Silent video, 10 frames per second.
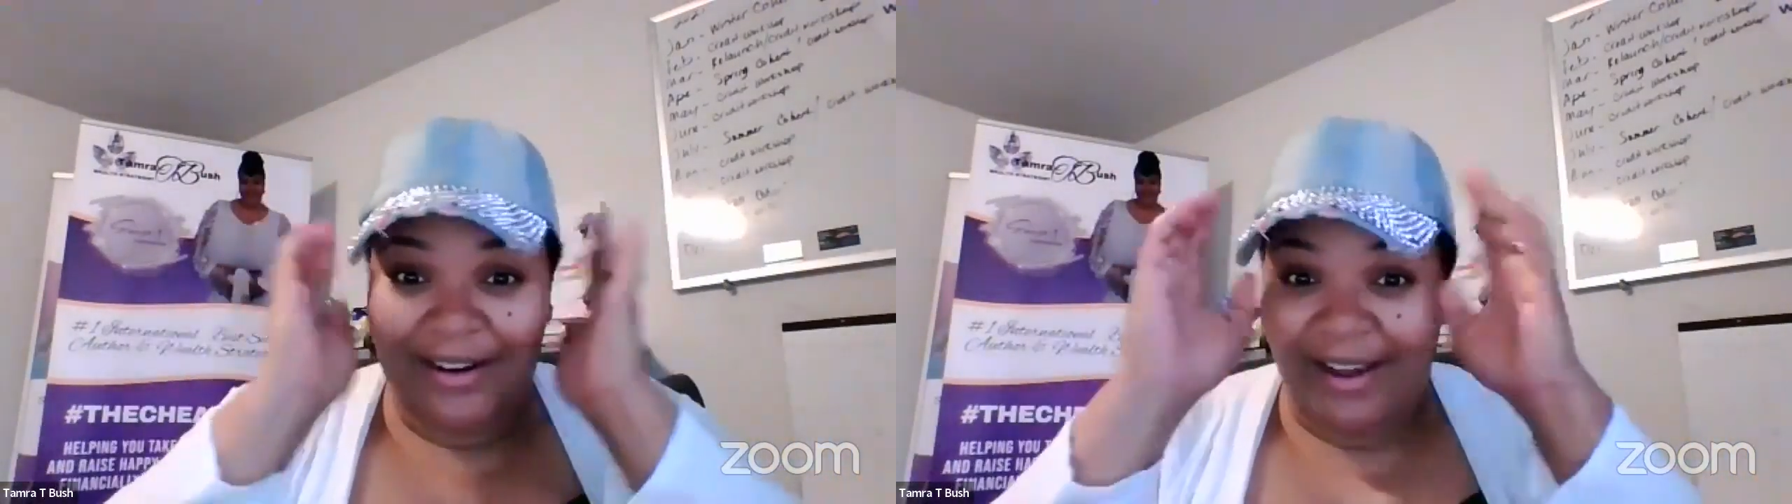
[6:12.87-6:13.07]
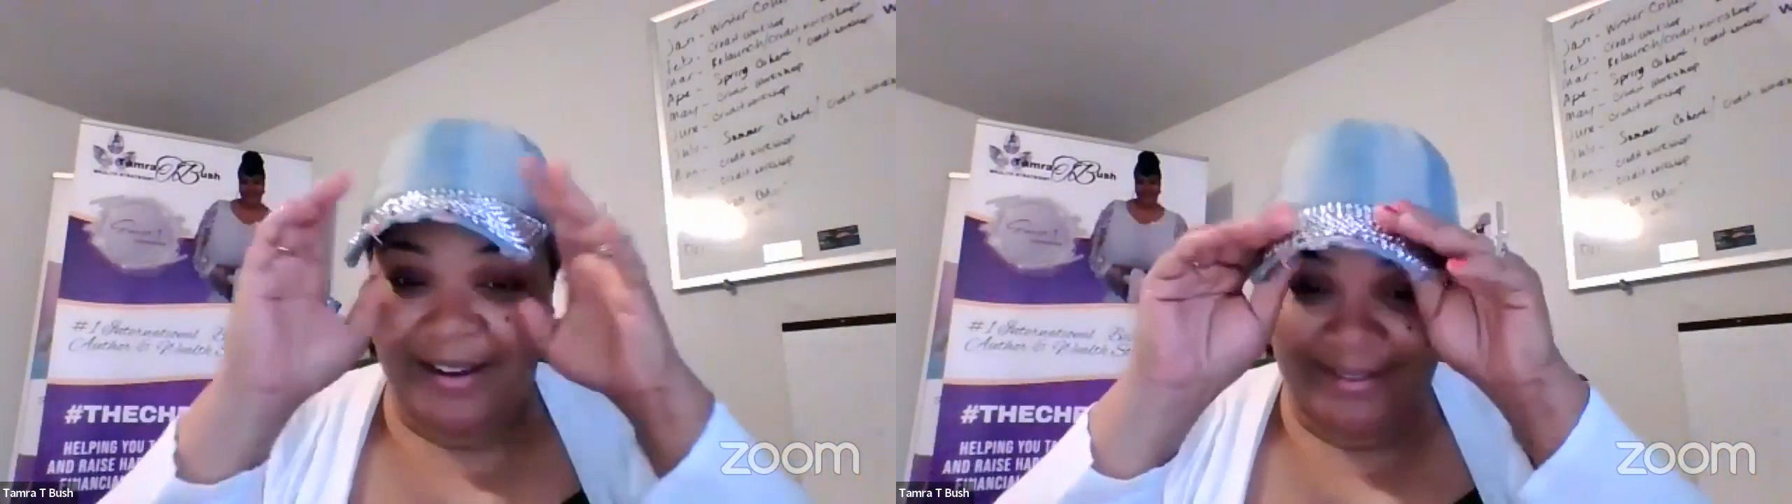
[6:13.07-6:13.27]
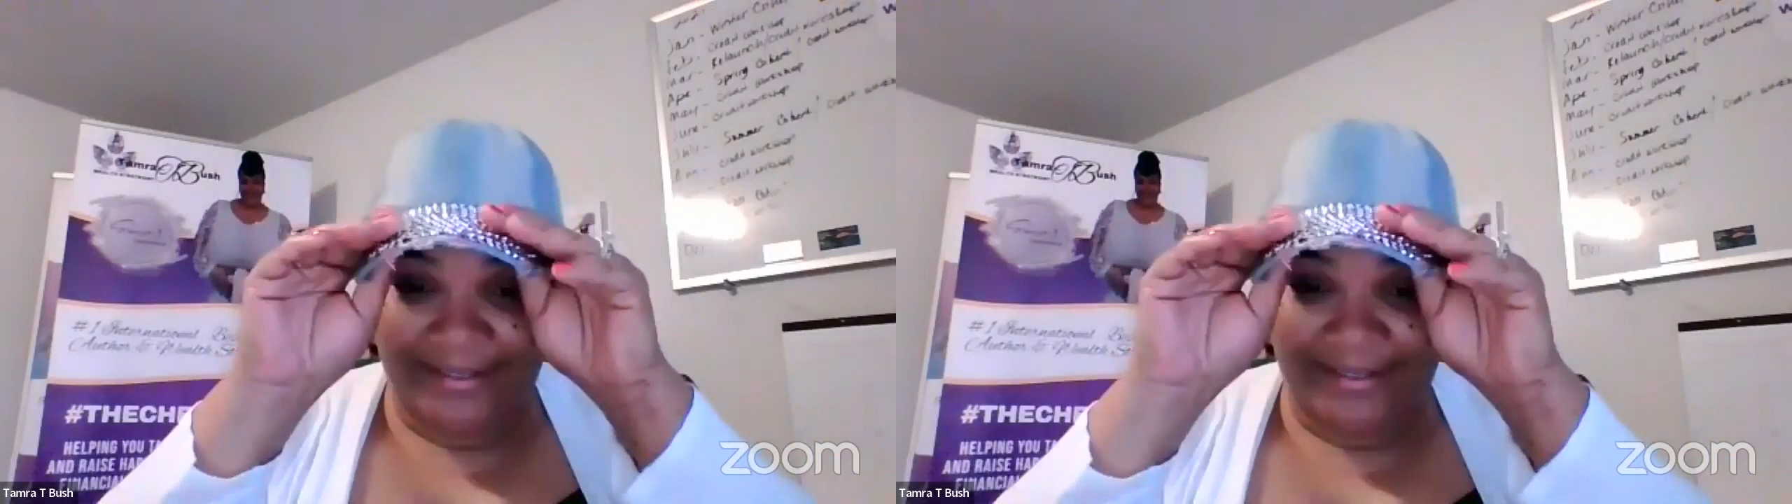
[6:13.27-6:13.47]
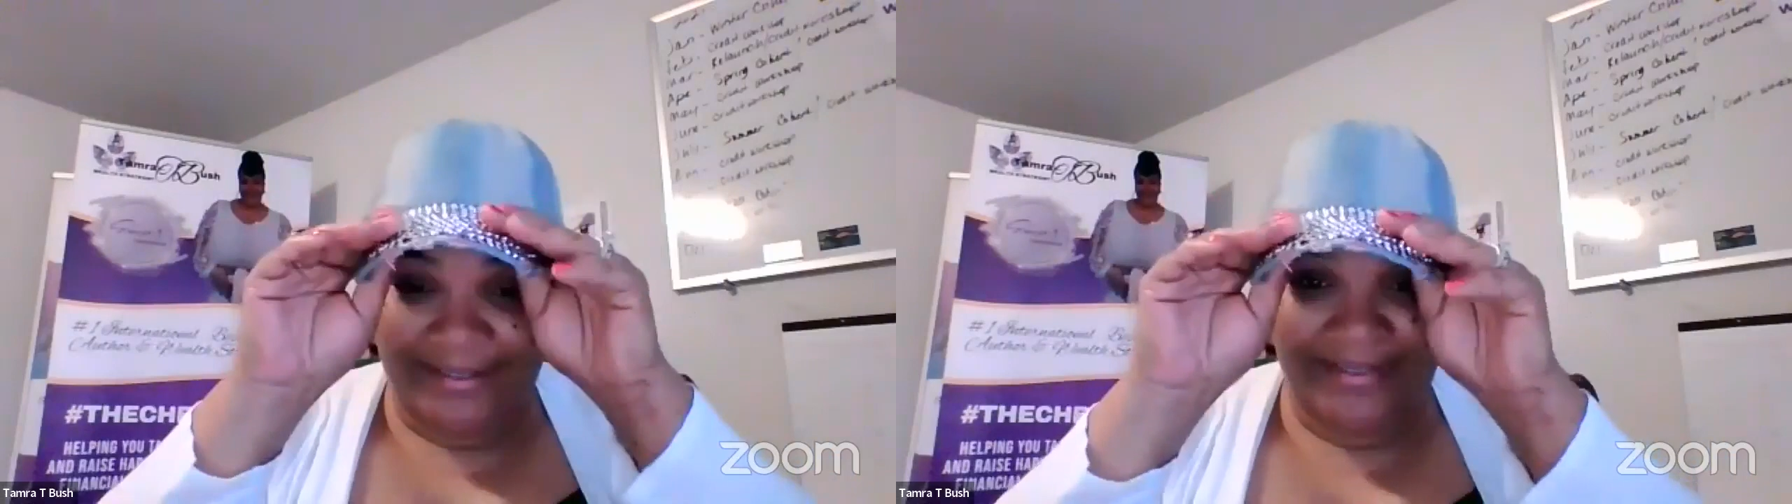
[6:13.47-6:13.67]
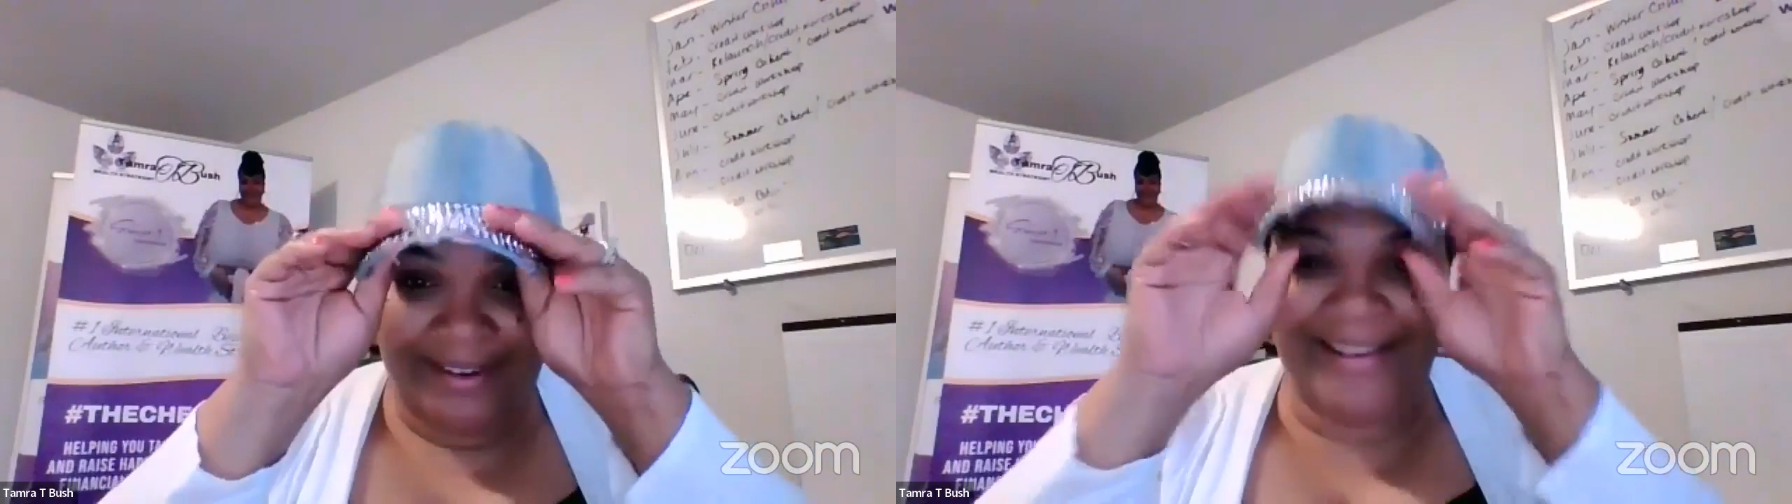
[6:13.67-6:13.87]
today.
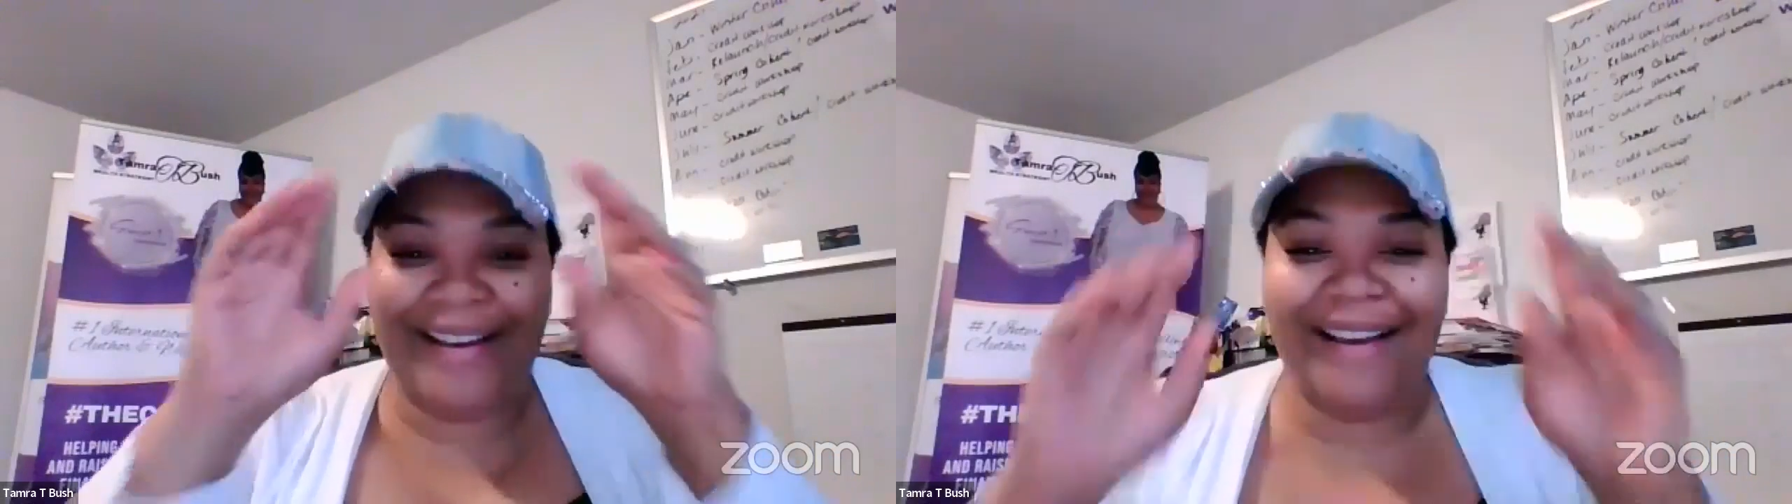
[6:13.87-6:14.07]
When